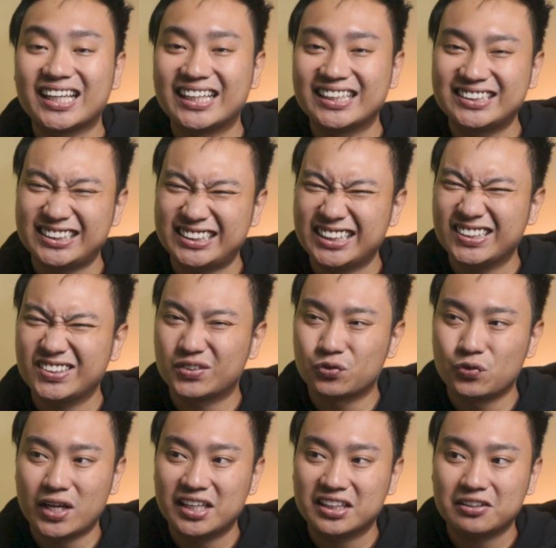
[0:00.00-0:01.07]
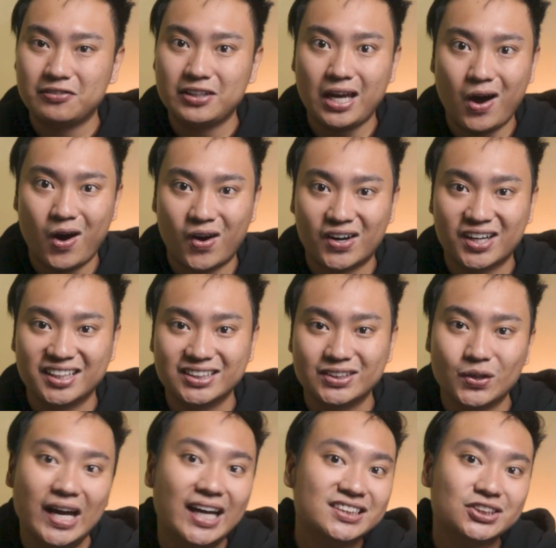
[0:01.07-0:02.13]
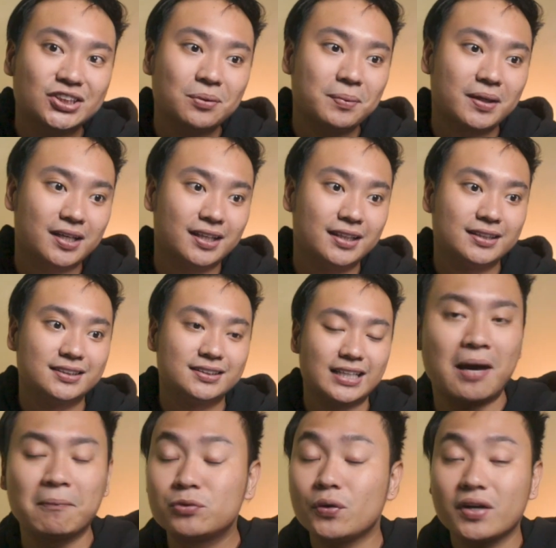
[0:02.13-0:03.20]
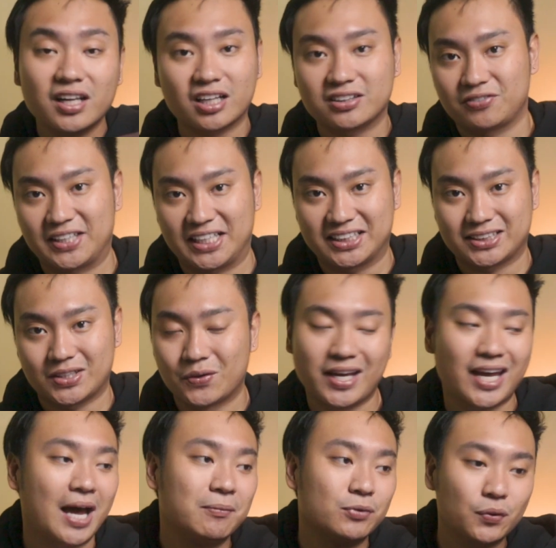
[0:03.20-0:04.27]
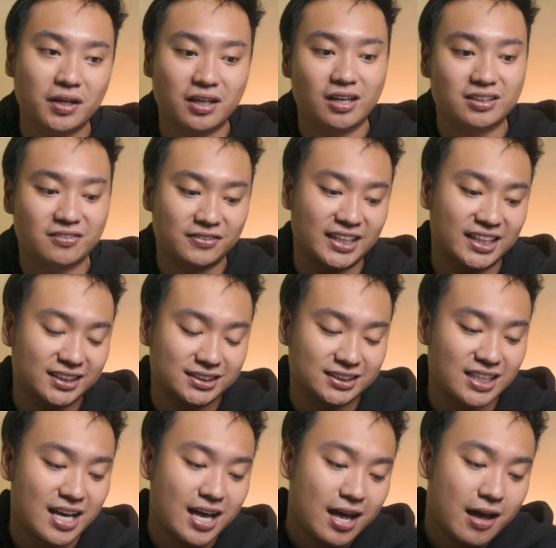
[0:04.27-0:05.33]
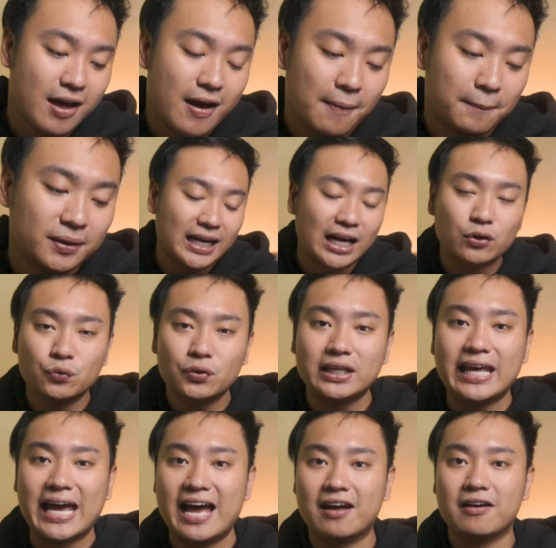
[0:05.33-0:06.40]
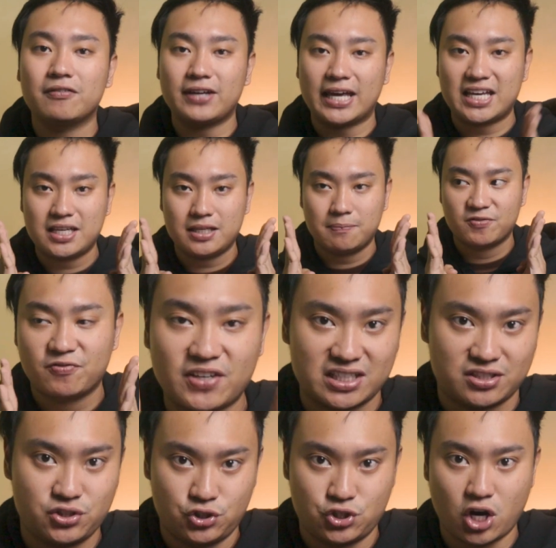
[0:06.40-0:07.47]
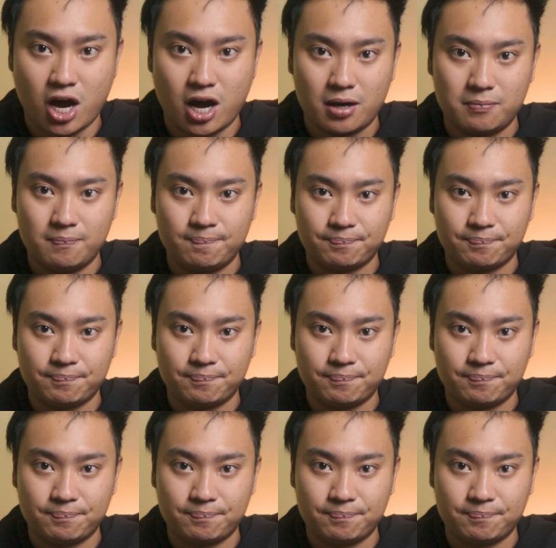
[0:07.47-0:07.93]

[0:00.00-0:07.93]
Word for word: that it's still relatively hard to answer because I'm doing a lot of things, okay? I'm doing a lot of things but I don't really have a fixed job.